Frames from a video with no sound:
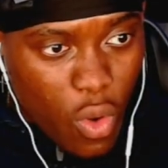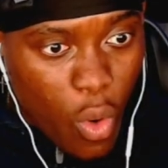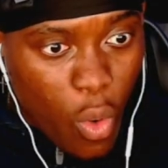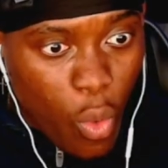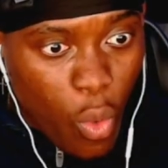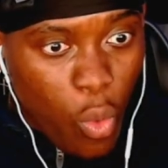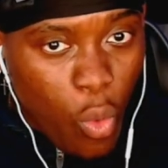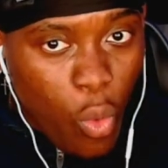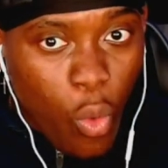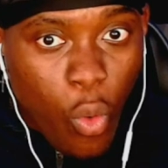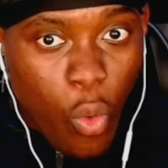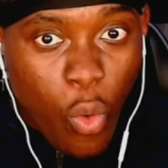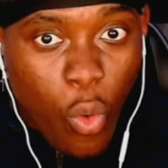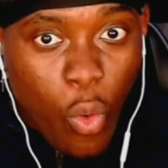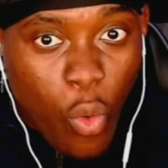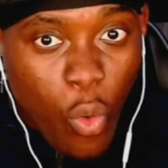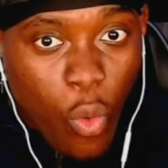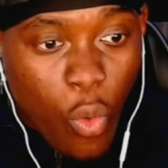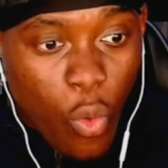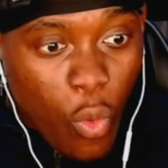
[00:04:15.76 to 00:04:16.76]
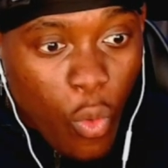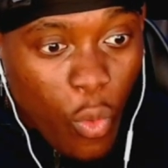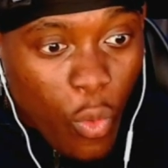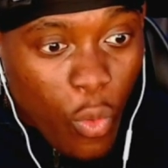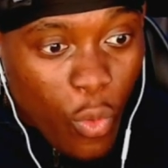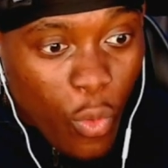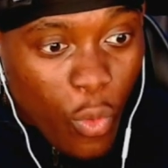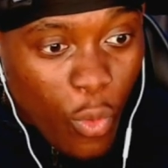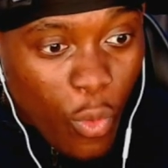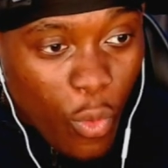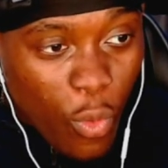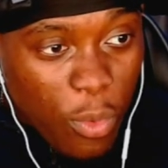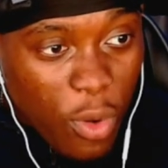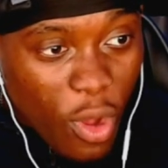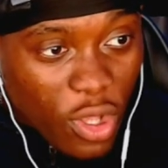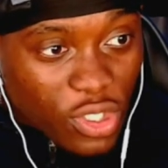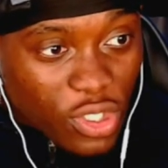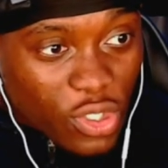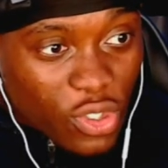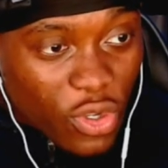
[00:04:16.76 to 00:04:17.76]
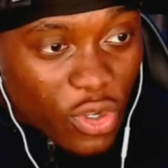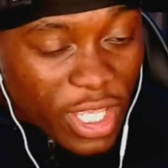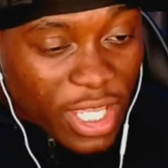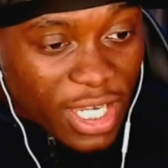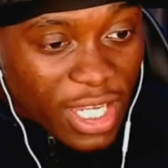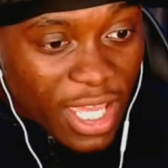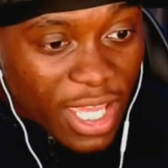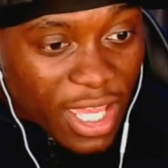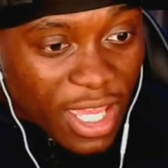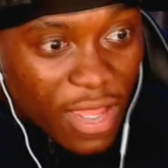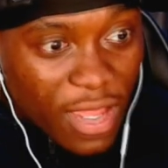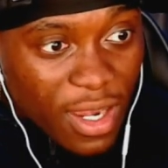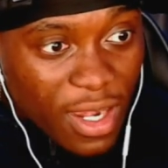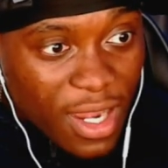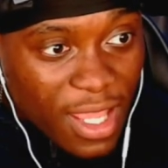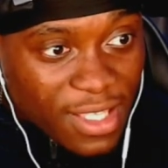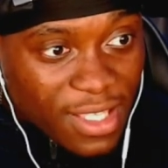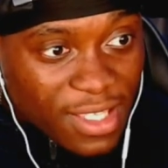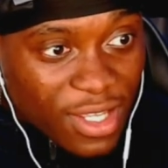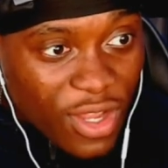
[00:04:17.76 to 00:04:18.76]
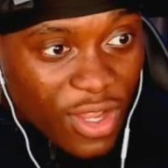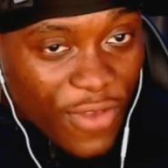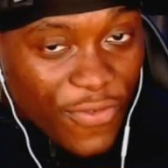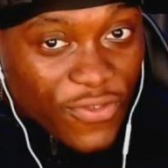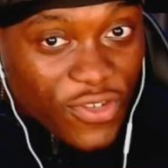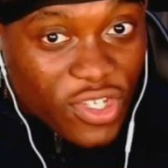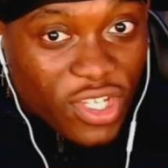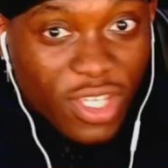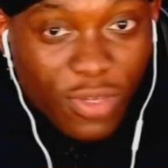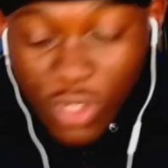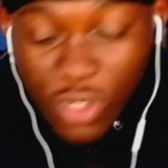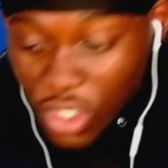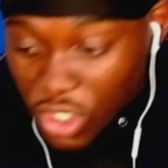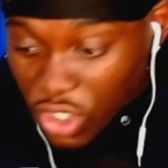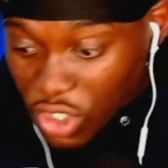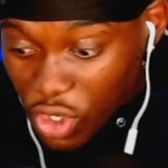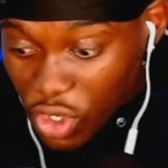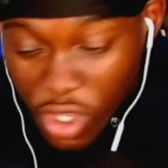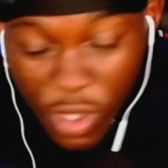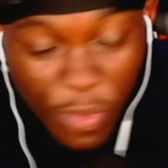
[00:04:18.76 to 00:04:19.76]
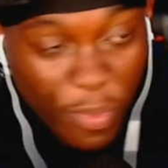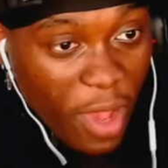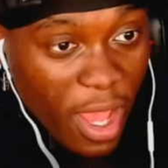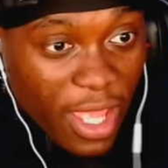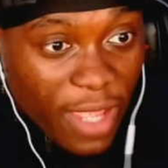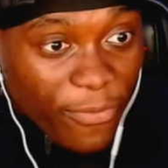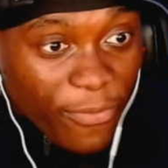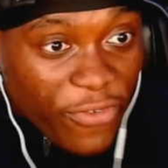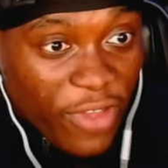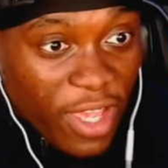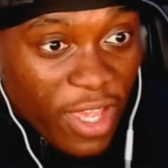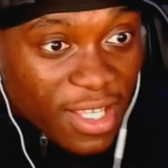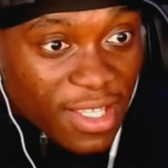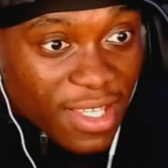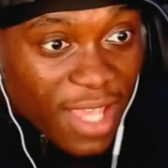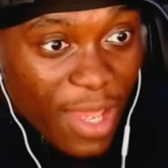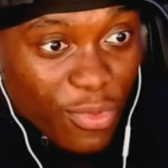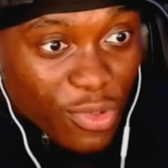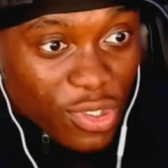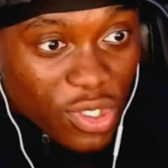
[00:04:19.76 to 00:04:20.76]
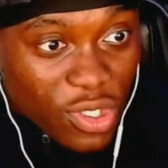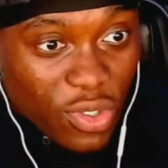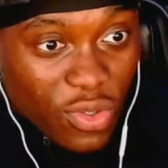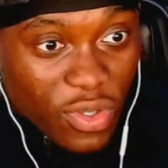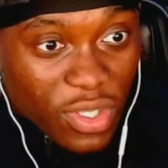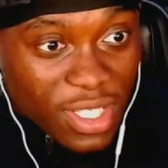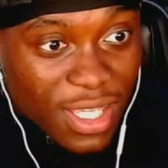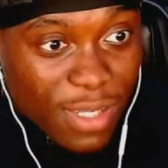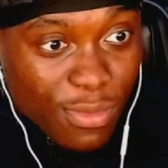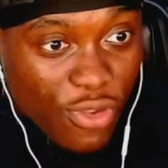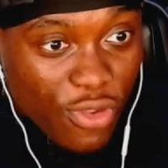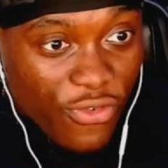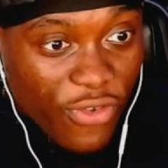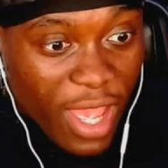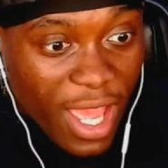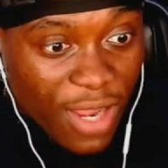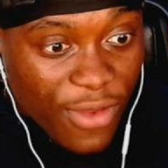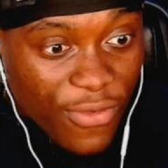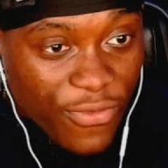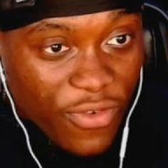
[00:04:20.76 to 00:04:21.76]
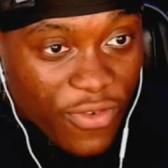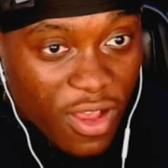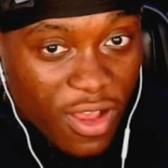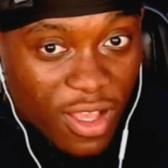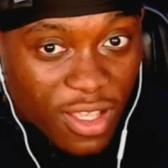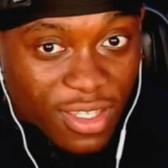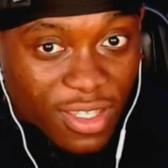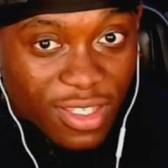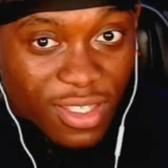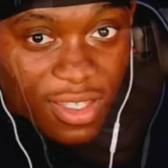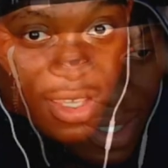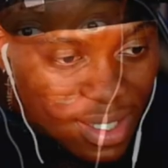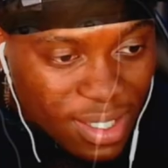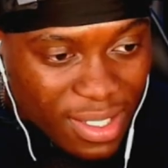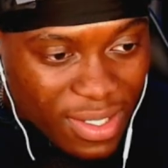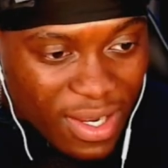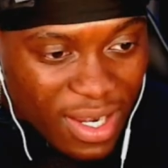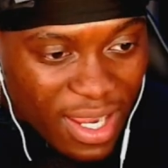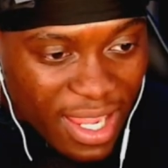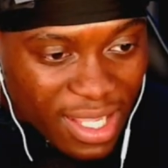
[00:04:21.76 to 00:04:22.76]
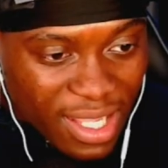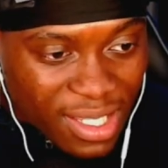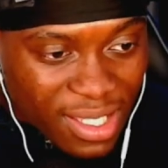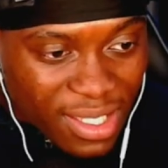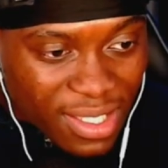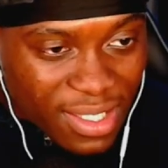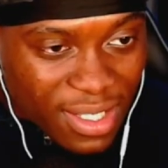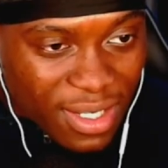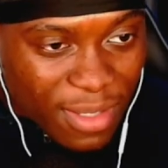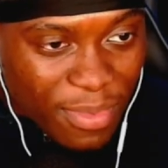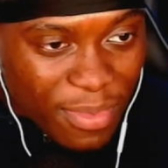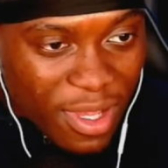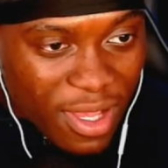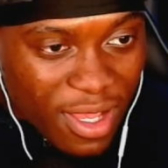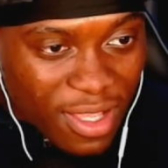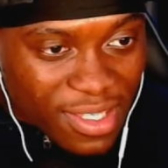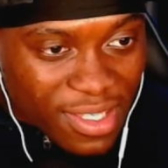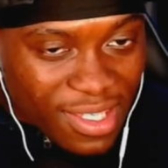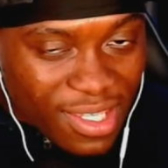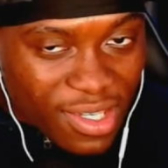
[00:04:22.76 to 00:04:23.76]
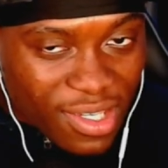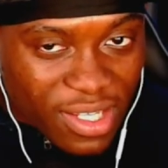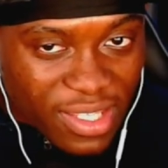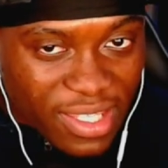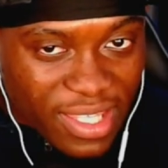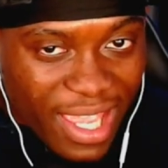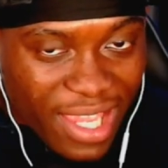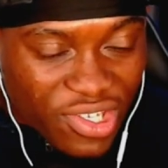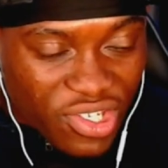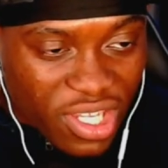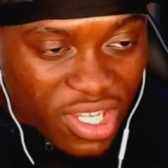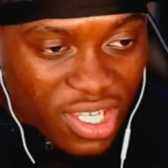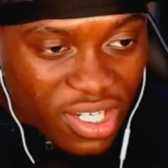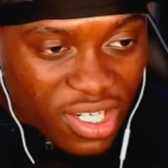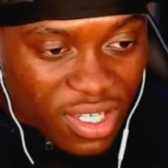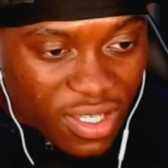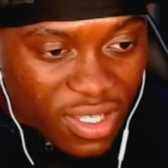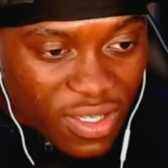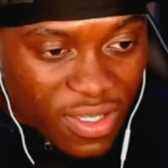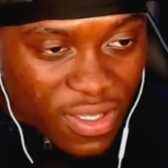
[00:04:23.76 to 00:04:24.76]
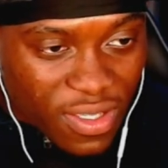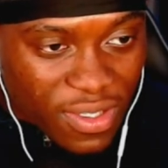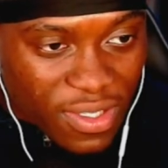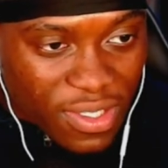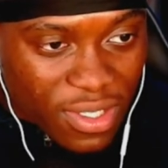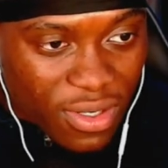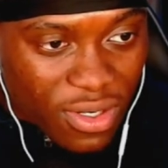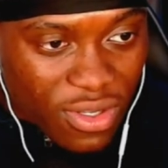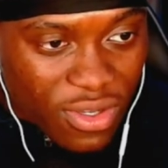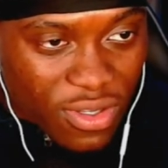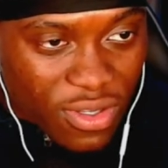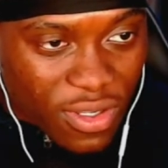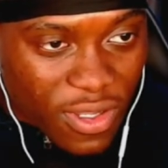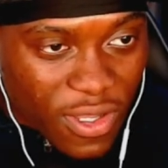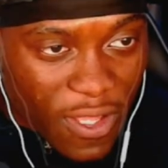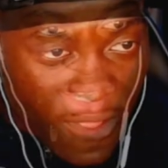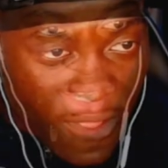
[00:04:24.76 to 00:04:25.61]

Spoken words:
Ooh, put a sock in it. That's enough. She was shook, but in fairness, I was too, because he moved hella fast. Don't like clinging to the past. He gonna dash it, innit? So long.